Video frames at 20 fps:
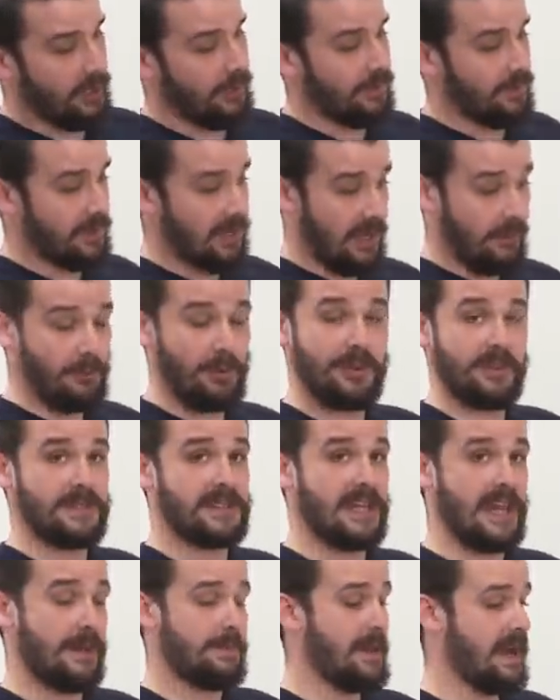on the, I'm on the
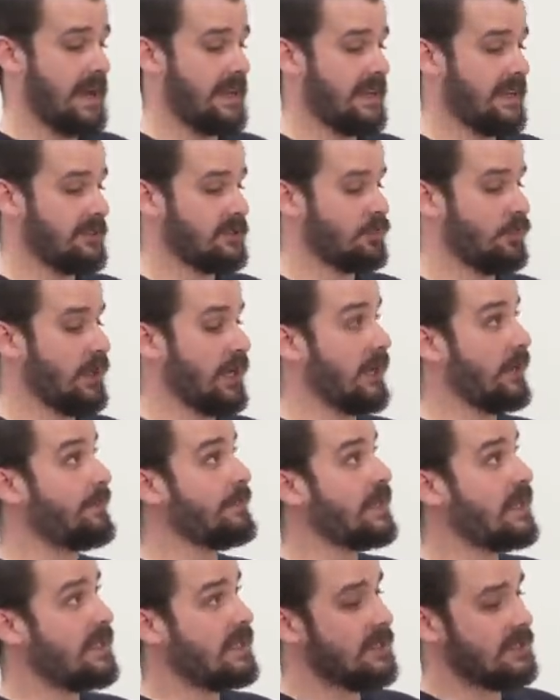top hat as well.
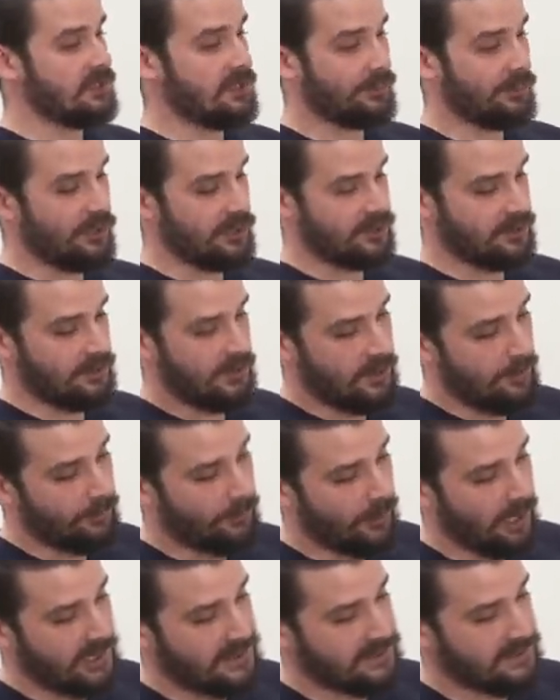So I'm going to
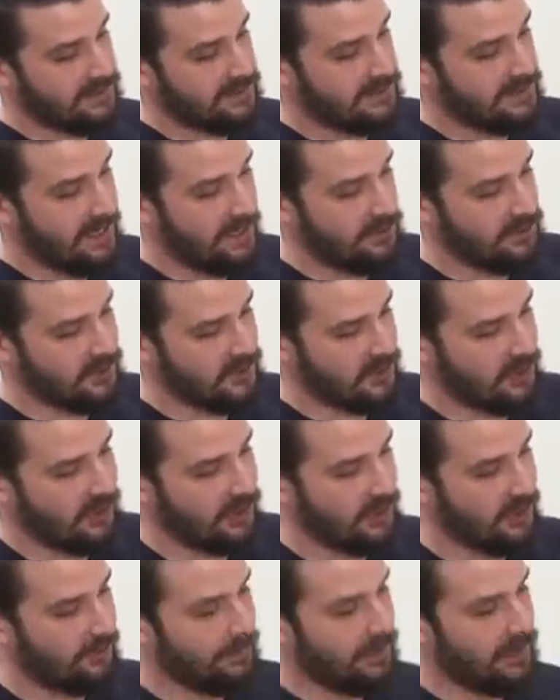compress this down just a
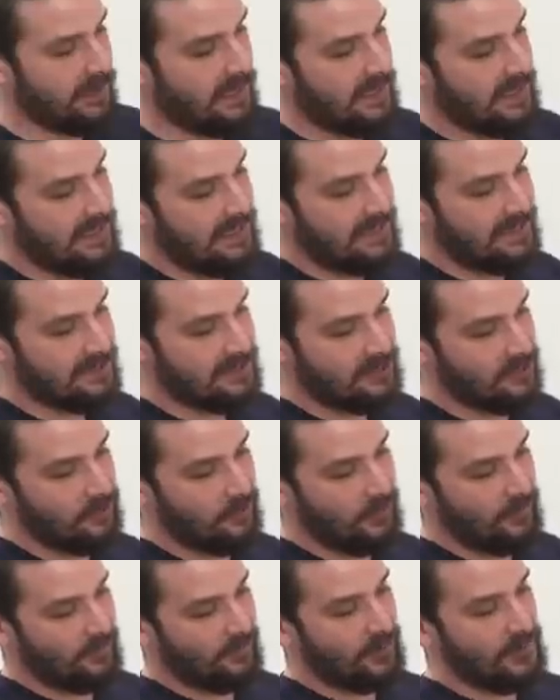little bit
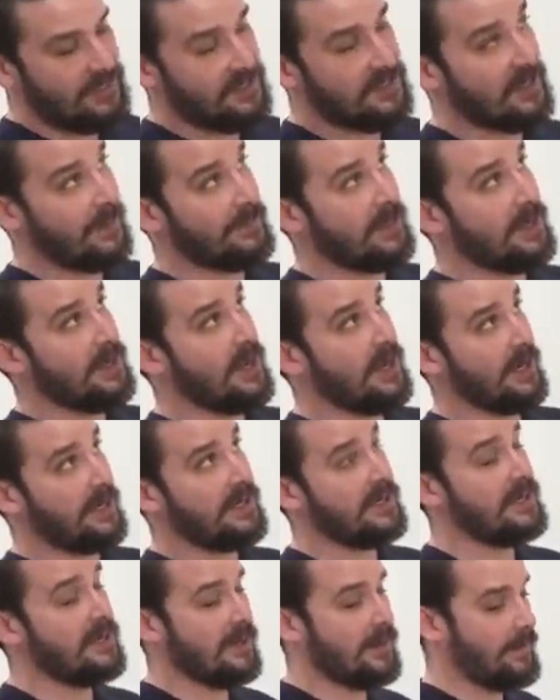until it frees up the nut
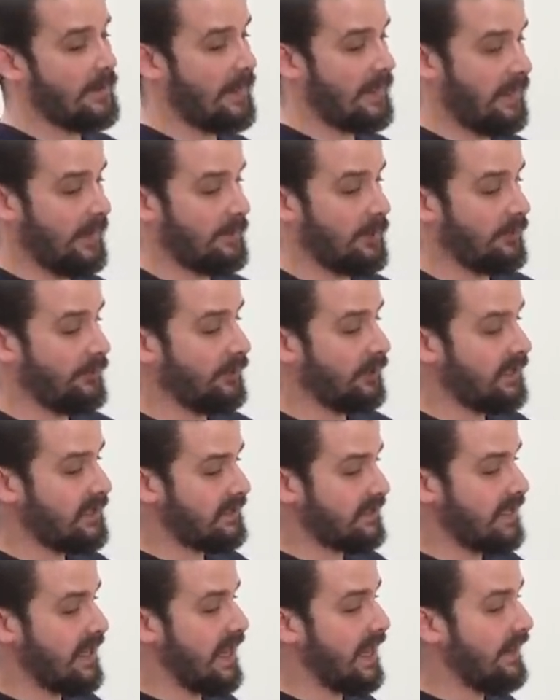here, and then I'm going to
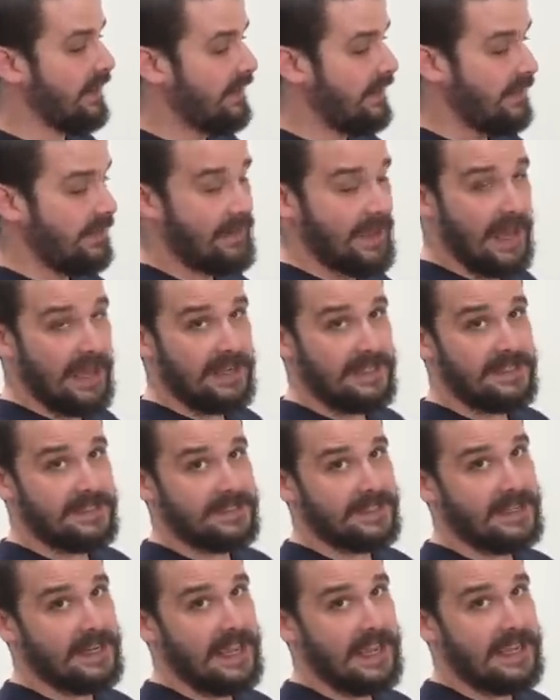release that. That is
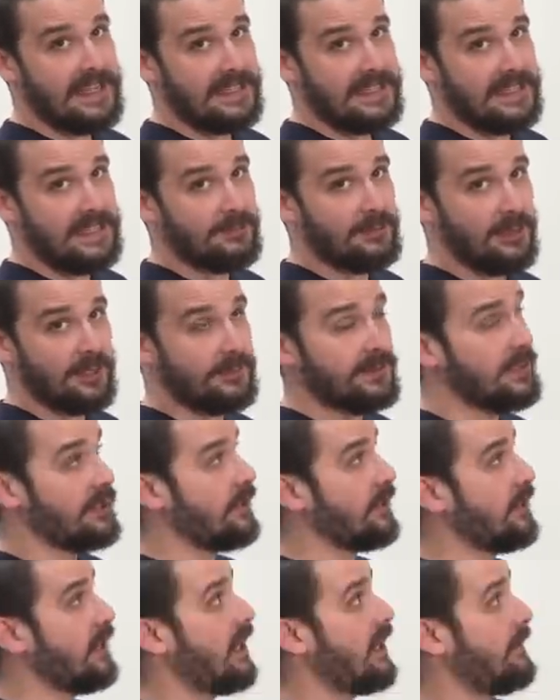an eighteen
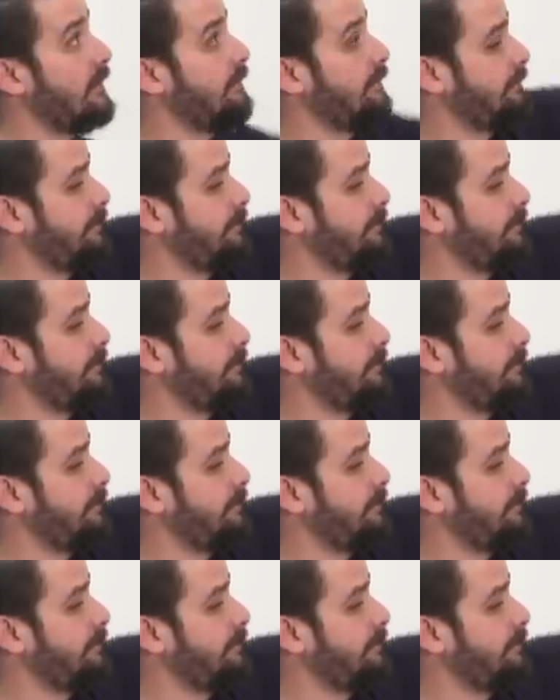millimeter nut.